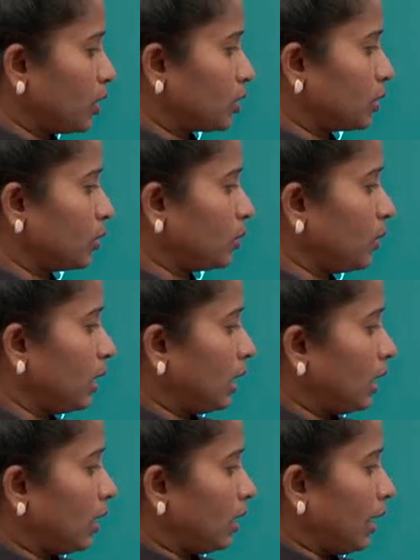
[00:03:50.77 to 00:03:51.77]
So,
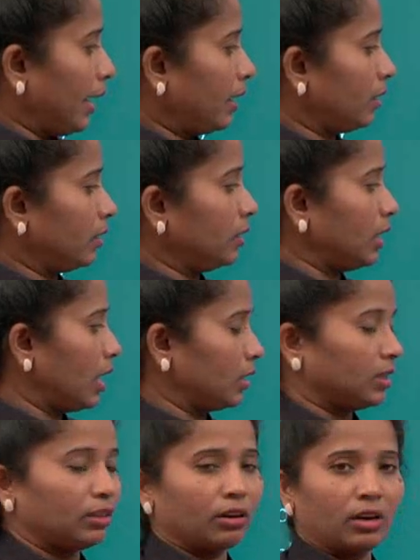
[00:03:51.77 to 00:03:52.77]
and na,
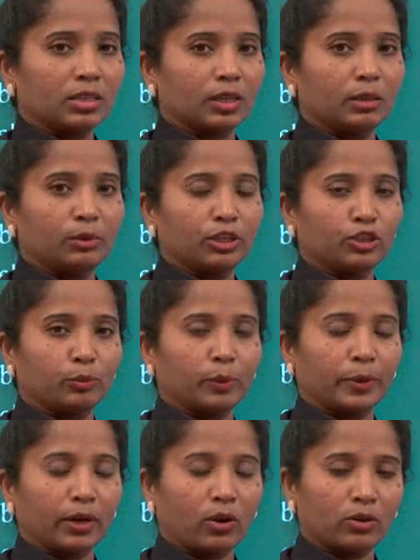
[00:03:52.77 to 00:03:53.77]
the third syllable should be
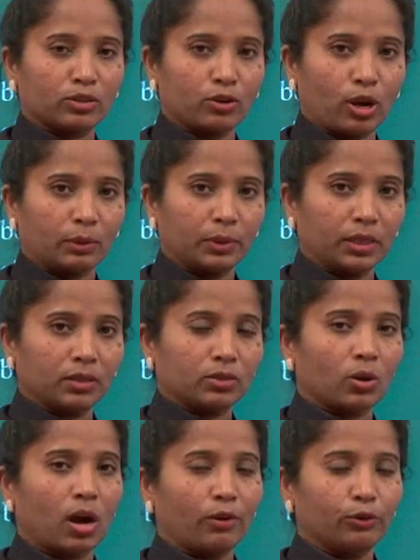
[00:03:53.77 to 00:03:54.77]
pronounced normally.
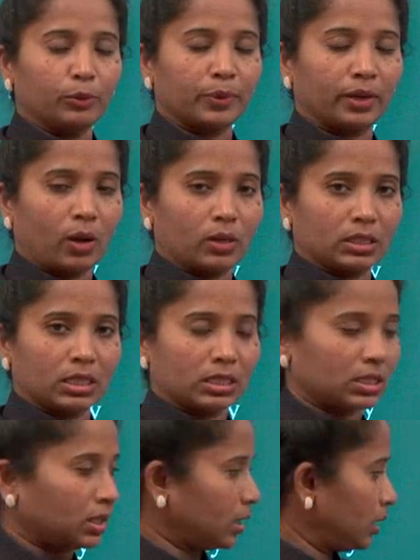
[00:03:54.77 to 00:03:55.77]
So how do you pronounce
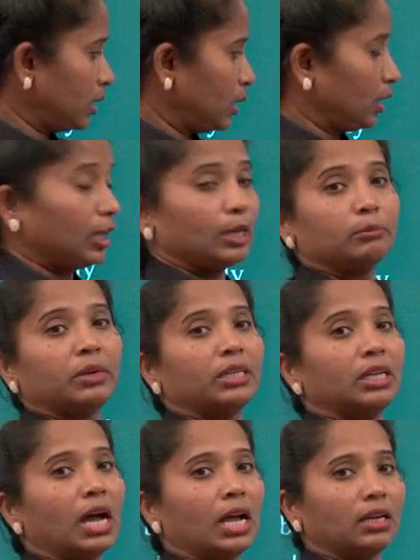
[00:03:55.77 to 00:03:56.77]
this?
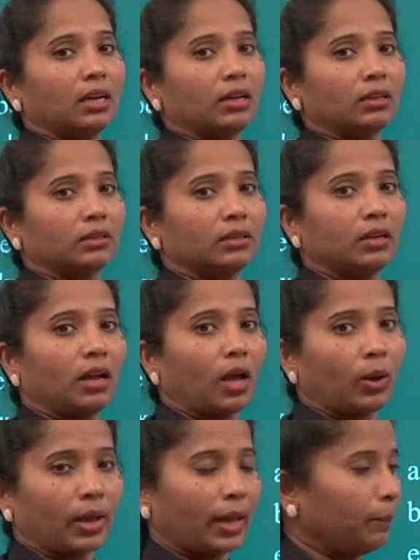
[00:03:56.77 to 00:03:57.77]
Banana.
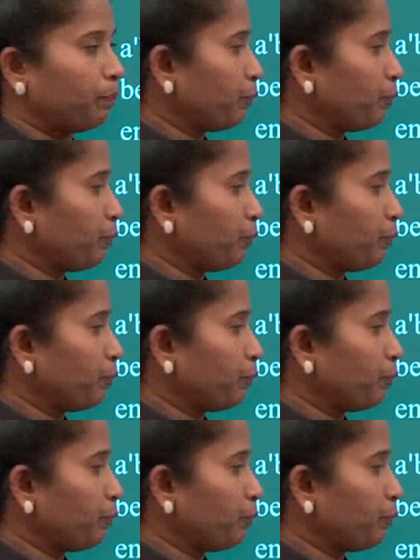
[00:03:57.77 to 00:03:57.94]
Okay.